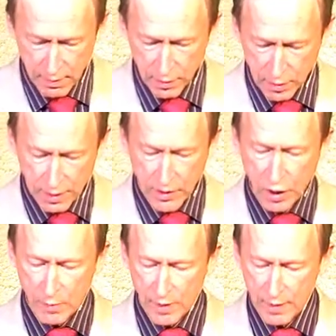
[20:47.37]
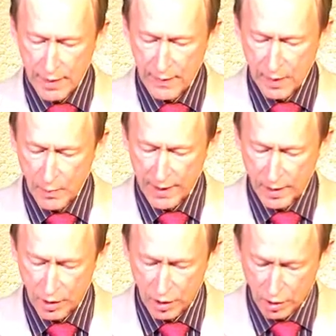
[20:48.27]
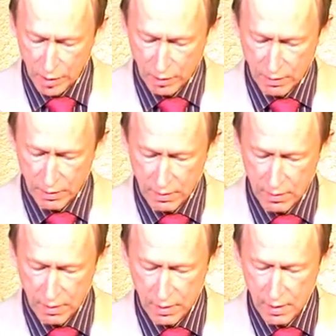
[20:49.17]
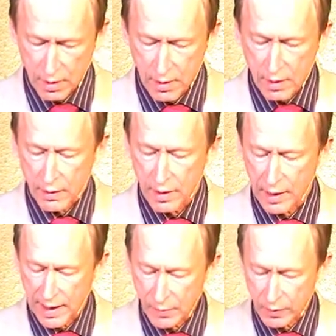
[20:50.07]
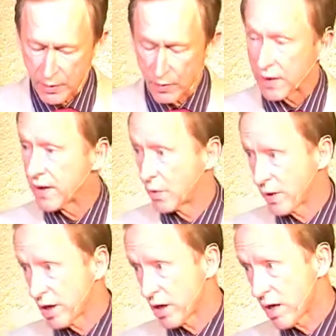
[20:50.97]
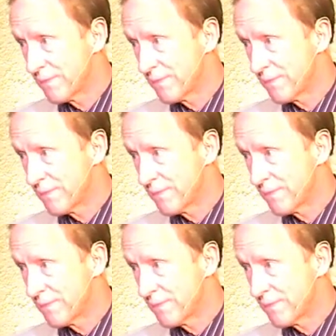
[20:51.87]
determine and thereby conclude the labels we think we are